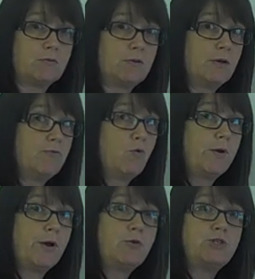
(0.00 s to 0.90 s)
Therefore,
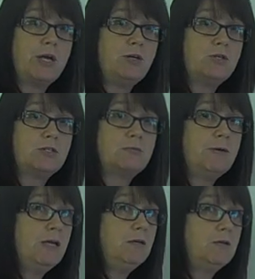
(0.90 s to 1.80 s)
no change in
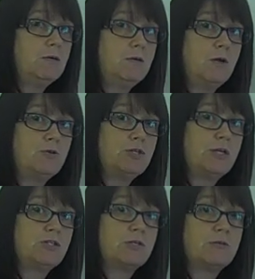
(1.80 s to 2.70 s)
speed, no
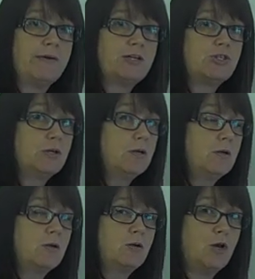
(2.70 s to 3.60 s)
change in direction,
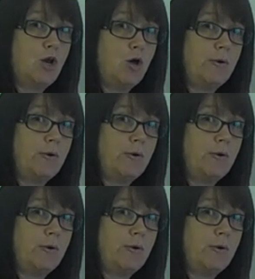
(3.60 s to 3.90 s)
no